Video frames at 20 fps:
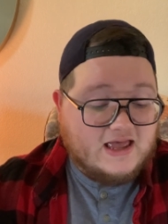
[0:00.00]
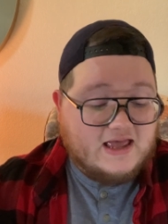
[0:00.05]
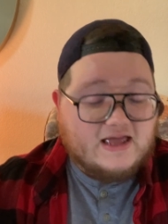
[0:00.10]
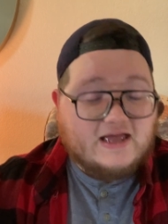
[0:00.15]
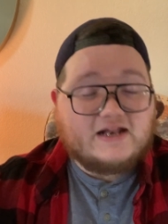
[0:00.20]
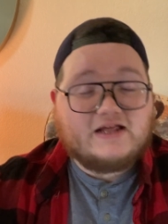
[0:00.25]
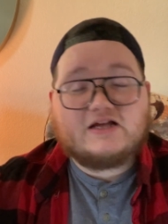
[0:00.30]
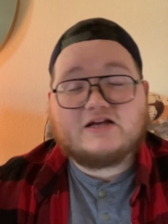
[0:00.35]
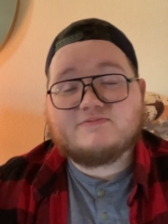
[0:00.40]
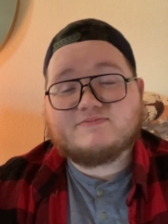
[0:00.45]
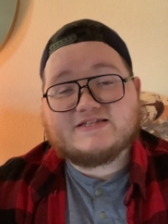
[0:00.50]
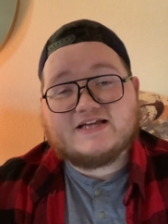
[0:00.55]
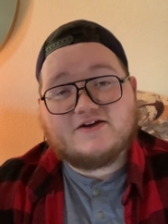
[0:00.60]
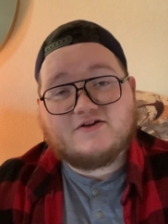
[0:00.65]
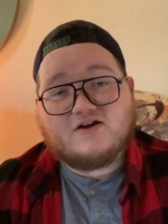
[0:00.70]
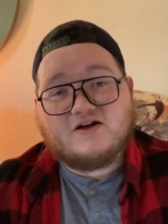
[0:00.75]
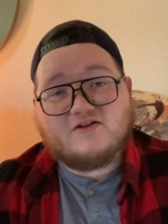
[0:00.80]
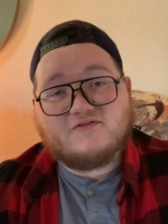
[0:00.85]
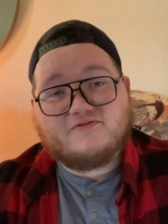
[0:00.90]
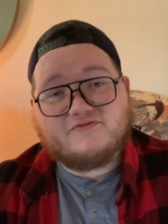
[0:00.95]
and it comes out
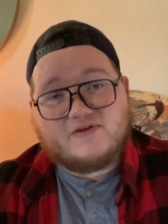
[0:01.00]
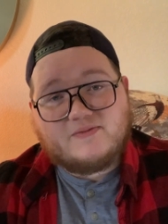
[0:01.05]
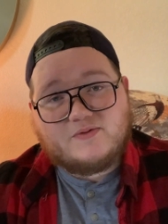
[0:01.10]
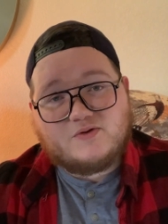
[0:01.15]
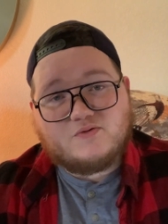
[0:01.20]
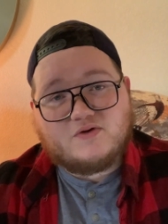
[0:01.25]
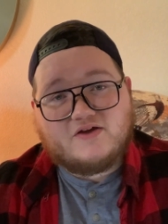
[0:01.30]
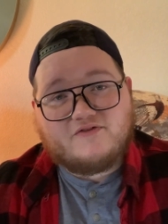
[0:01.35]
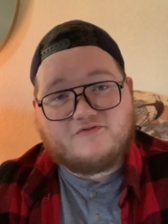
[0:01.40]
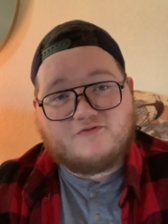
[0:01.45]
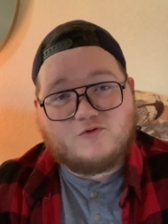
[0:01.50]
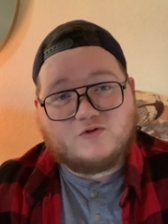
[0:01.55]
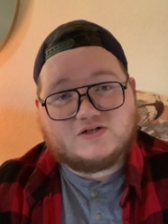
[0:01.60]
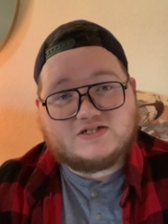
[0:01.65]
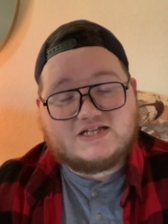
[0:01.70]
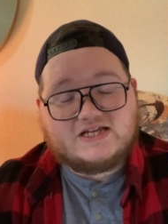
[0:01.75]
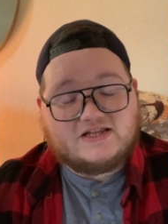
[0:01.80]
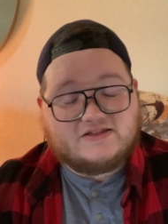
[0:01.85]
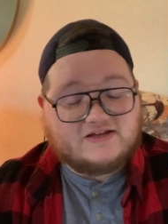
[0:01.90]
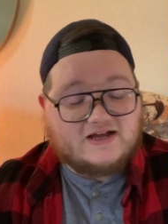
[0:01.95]
on February 14th.